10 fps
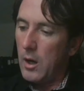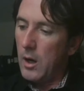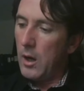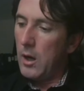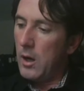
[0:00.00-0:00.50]

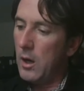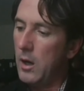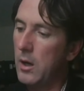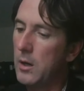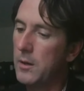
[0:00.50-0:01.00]

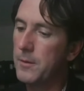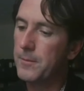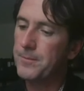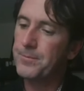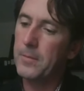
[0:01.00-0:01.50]

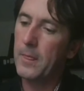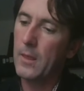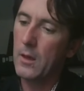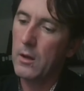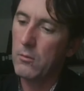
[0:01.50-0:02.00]

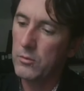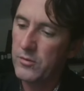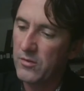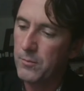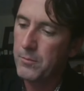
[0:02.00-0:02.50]
and we'll
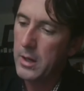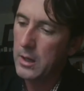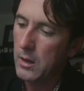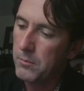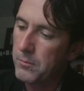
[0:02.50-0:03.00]
just
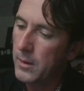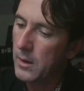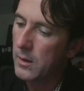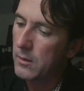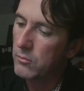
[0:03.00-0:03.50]
pick up
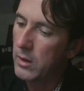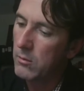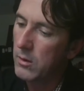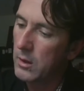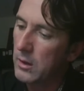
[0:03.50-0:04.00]
right
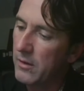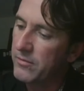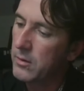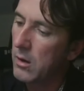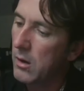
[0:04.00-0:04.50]
where I
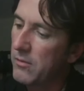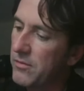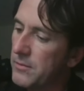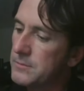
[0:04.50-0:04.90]
left off.